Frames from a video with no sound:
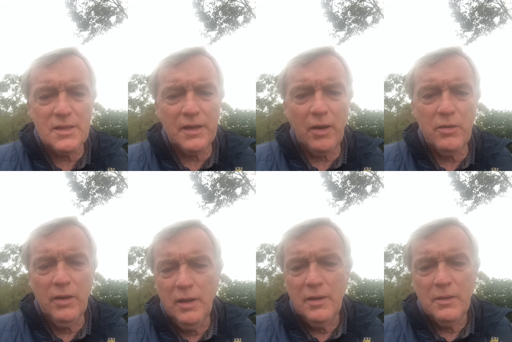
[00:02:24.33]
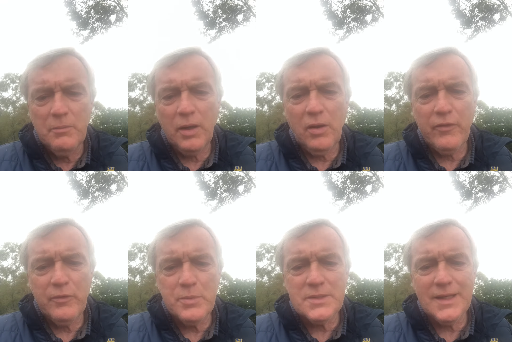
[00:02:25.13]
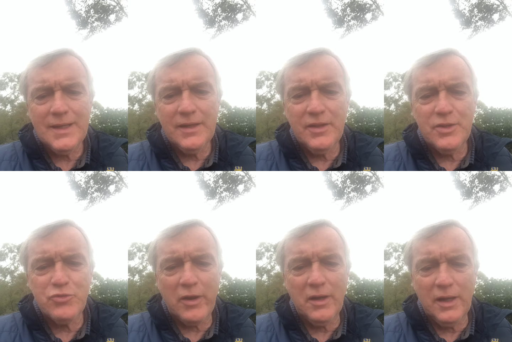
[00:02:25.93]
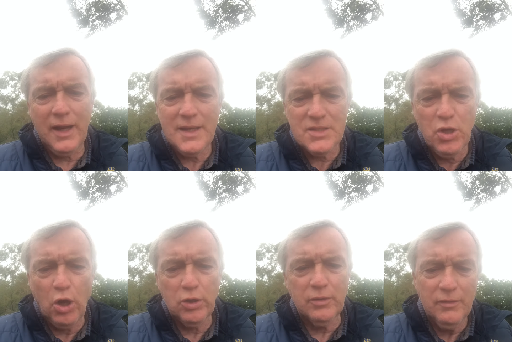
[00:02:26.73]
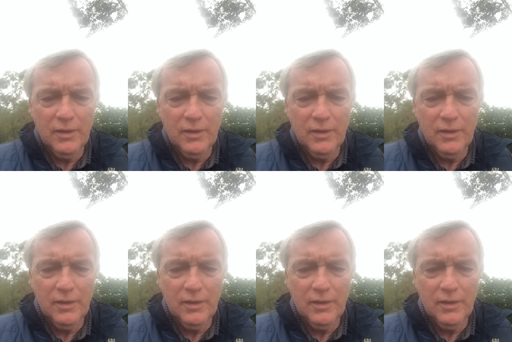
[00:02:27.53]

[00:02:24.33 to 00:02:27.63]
I know my life in particular, the adrenaline has gone